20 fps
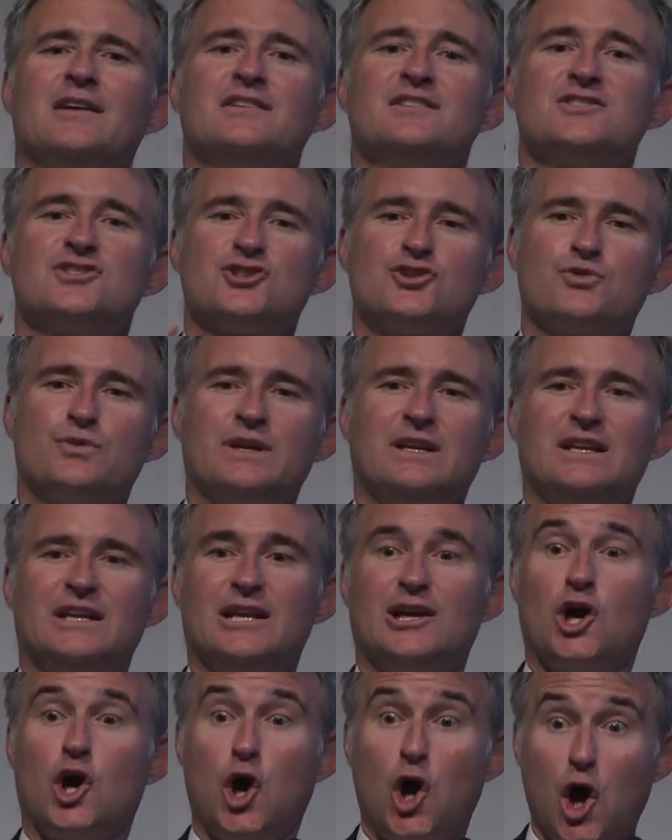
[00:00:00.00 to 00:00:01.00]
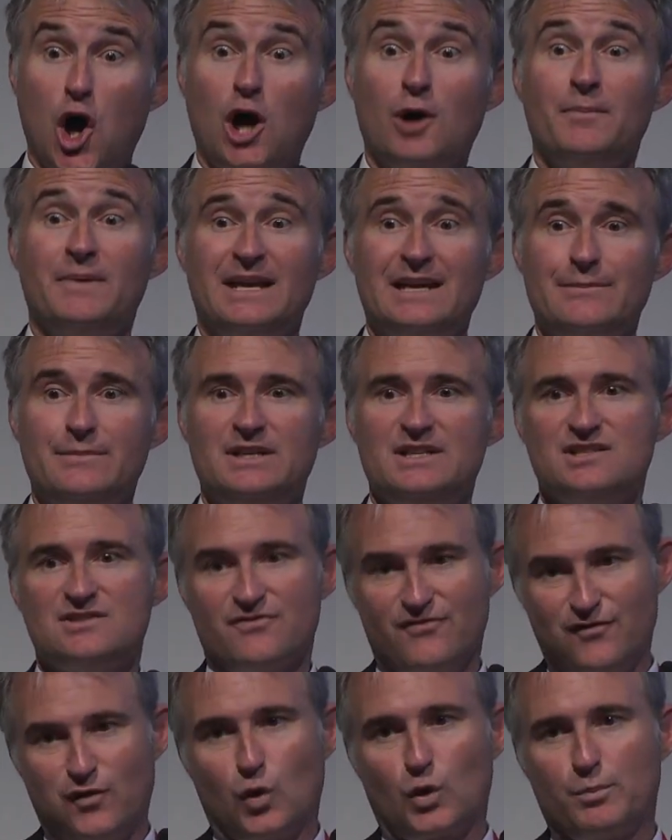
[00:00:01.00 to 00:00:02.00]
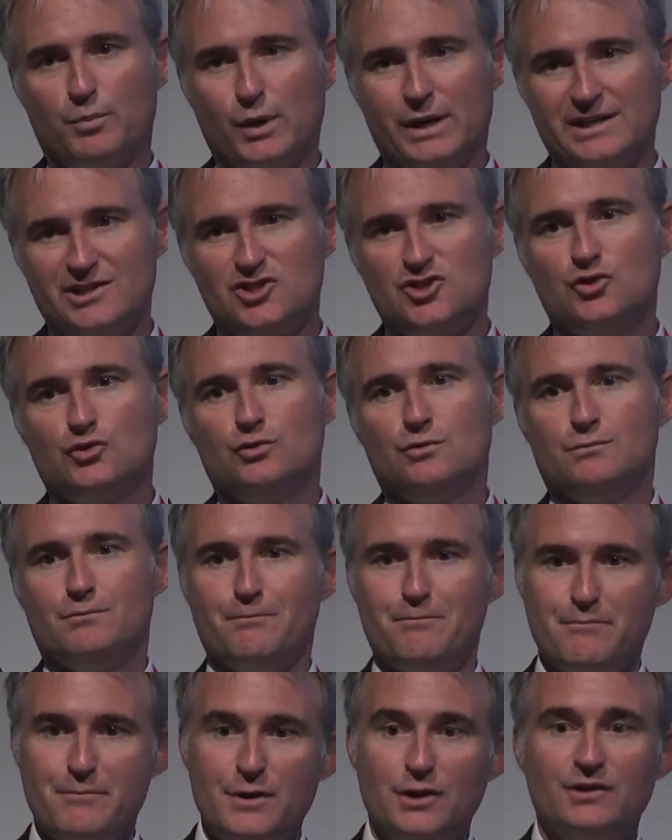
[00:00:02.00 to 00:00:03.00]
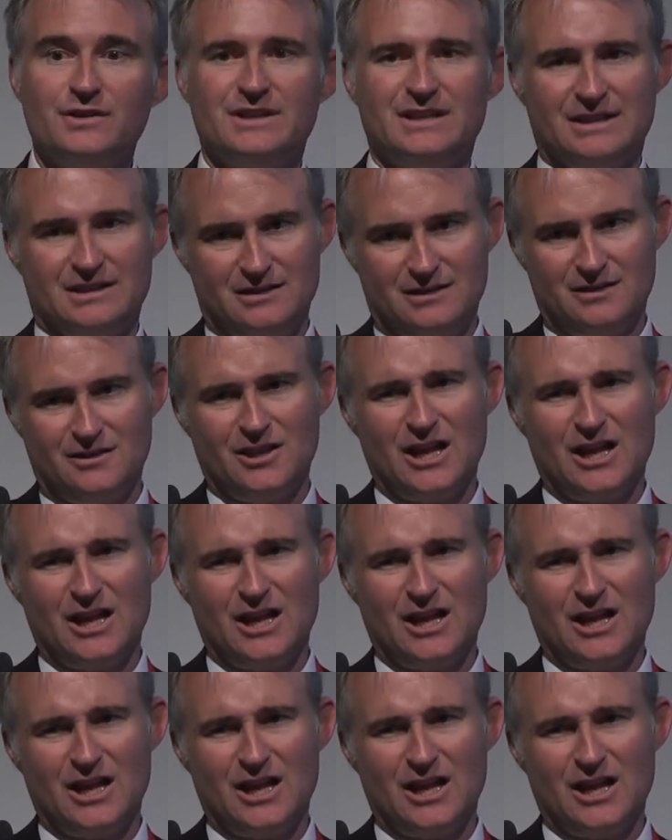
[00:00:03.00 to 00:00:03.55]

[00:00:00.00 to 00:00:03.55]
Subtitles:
Screening all babies, 4.2 million